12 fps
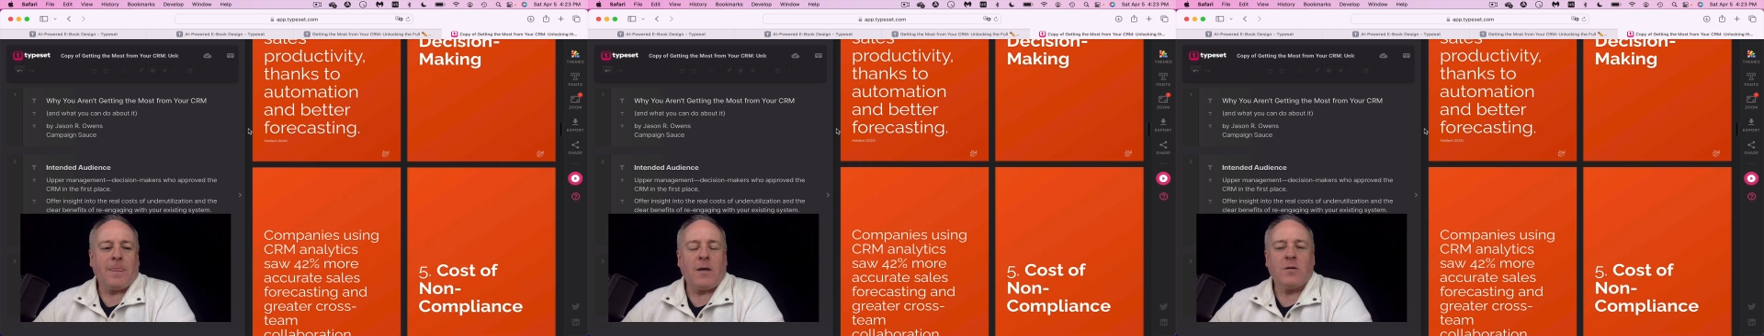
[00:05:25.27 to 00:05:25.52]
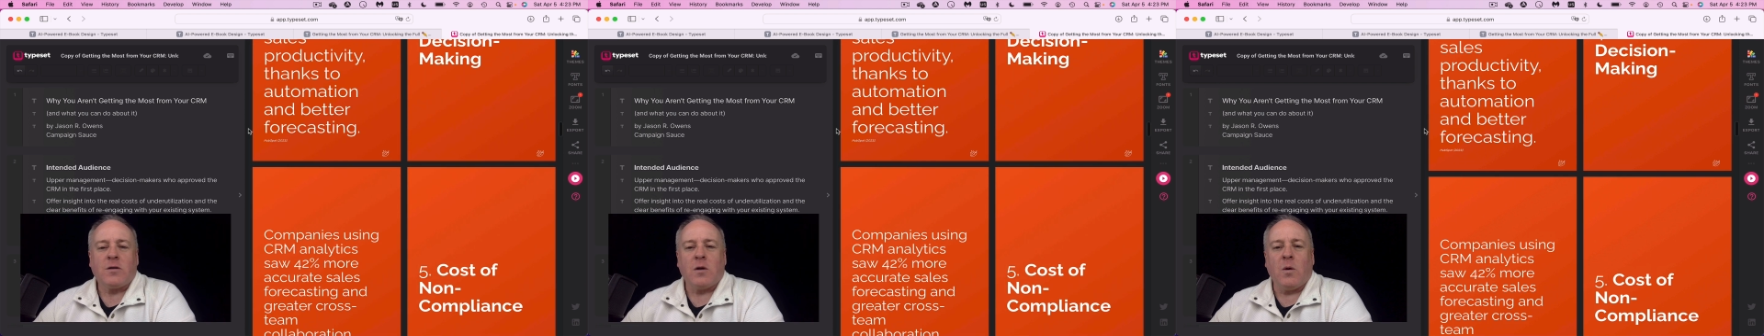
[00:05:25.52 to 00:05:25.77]

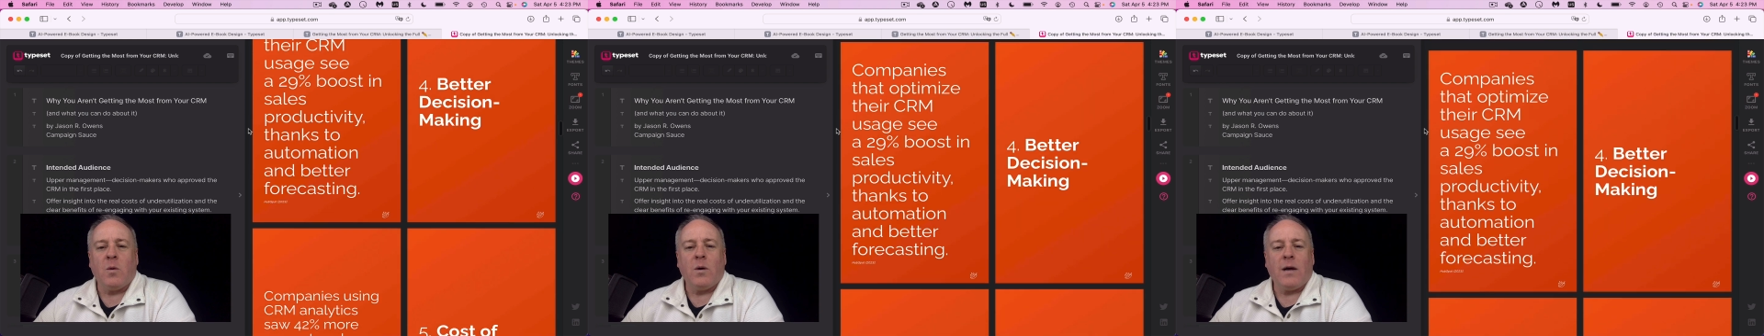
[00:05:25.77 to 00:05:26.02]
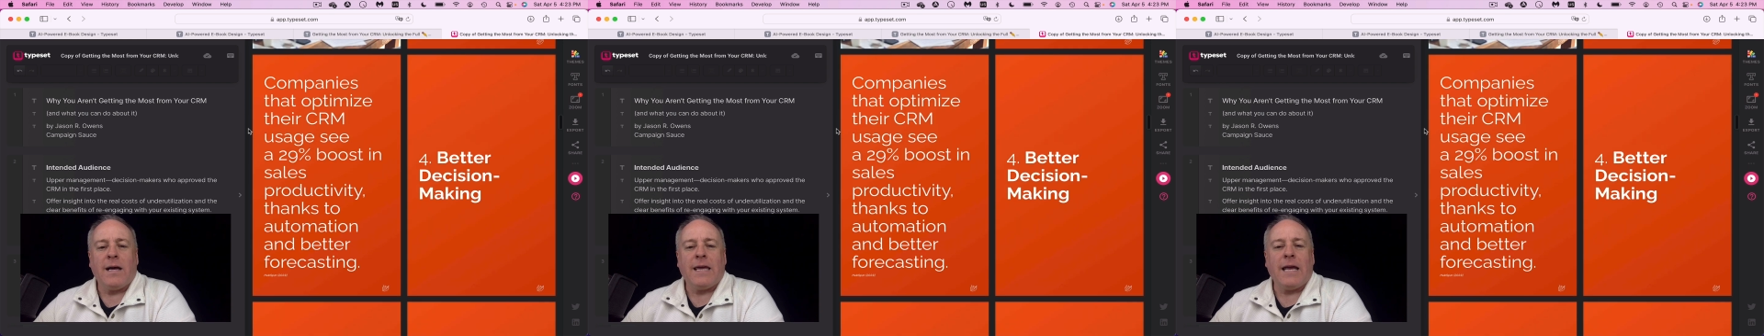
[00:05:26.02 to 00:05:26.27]
So
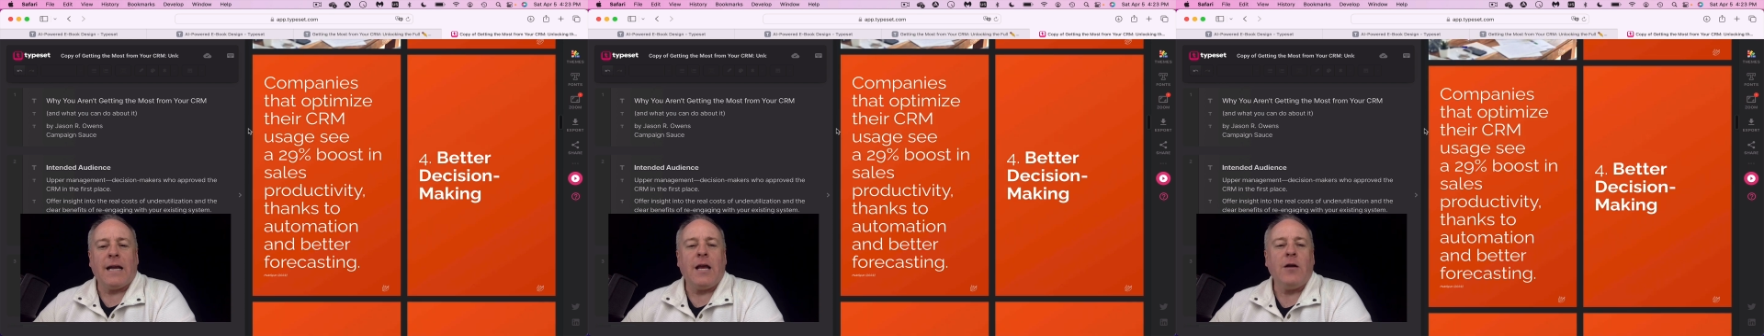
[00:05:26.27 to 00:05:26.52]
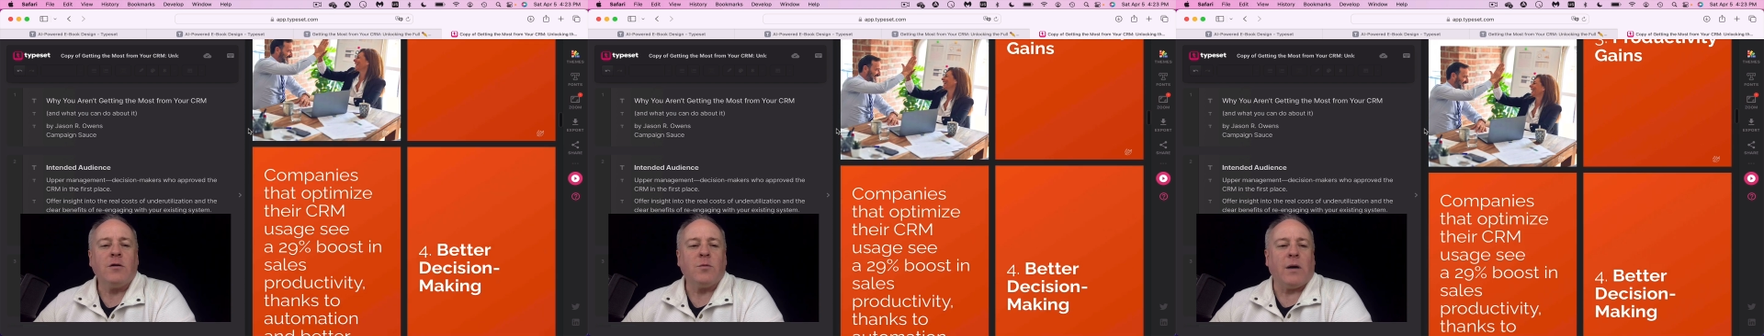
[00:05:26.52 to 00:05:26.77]
again,
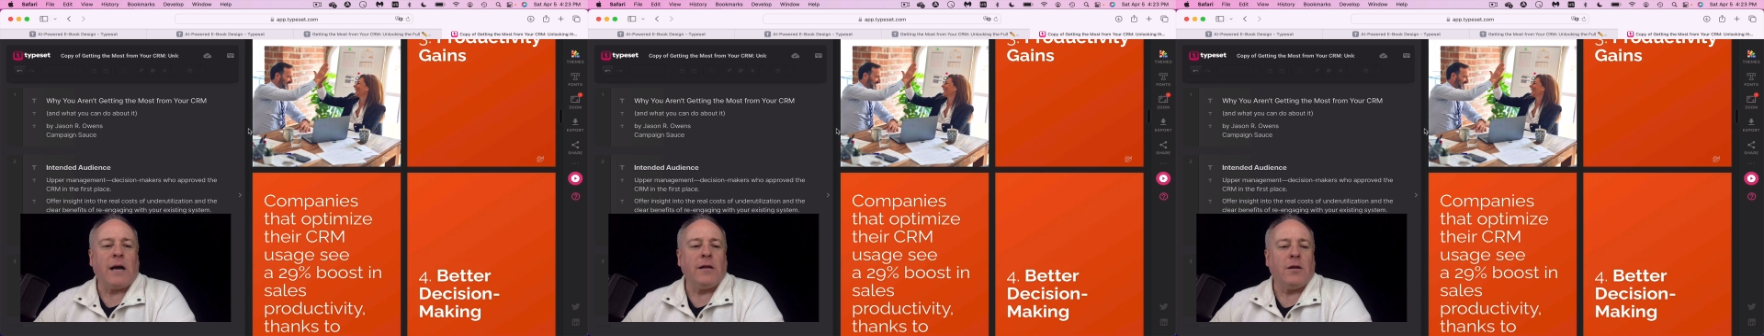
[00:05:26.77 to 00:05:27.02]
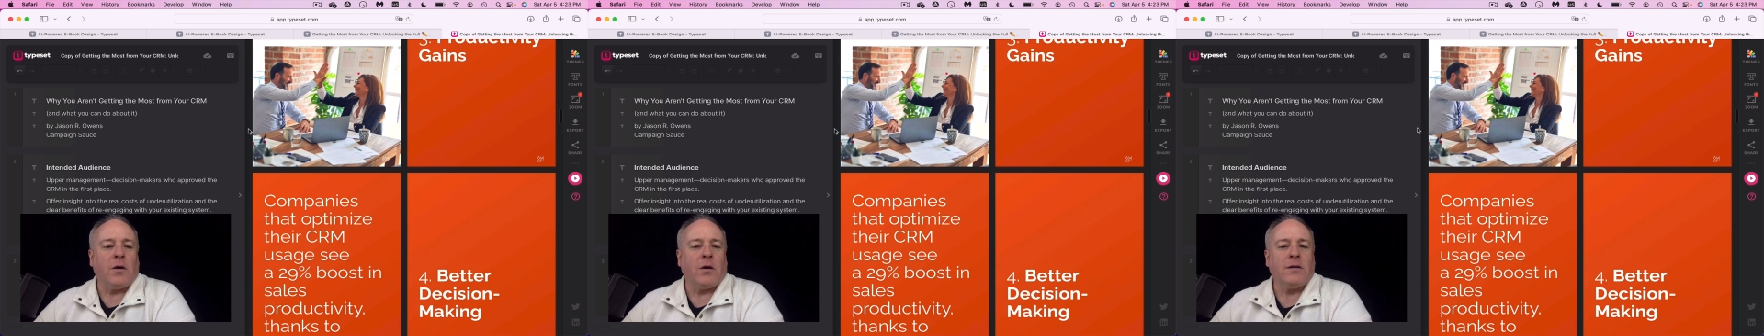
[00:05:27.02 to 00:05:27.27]
here's what I
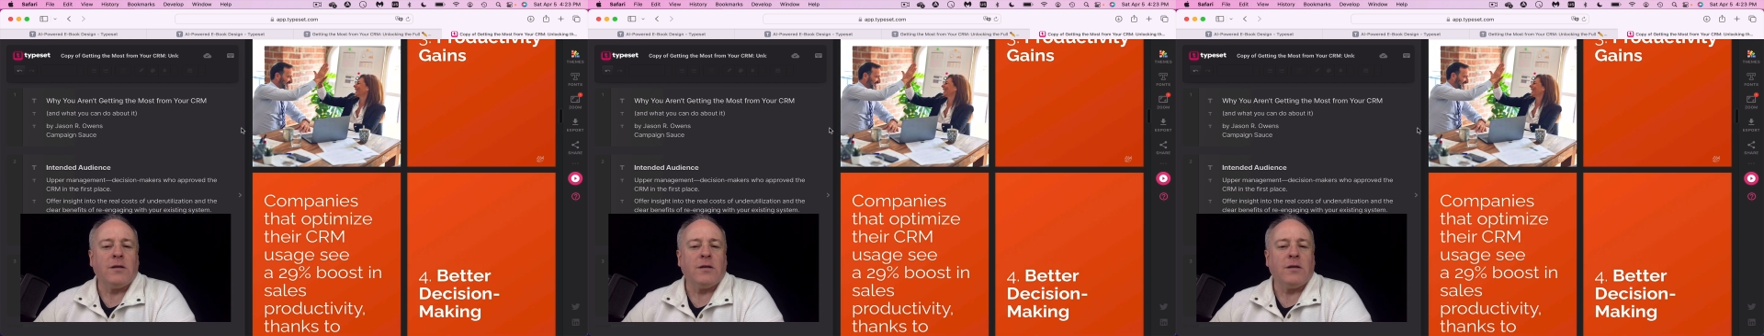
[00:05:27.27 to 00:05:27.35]
learned.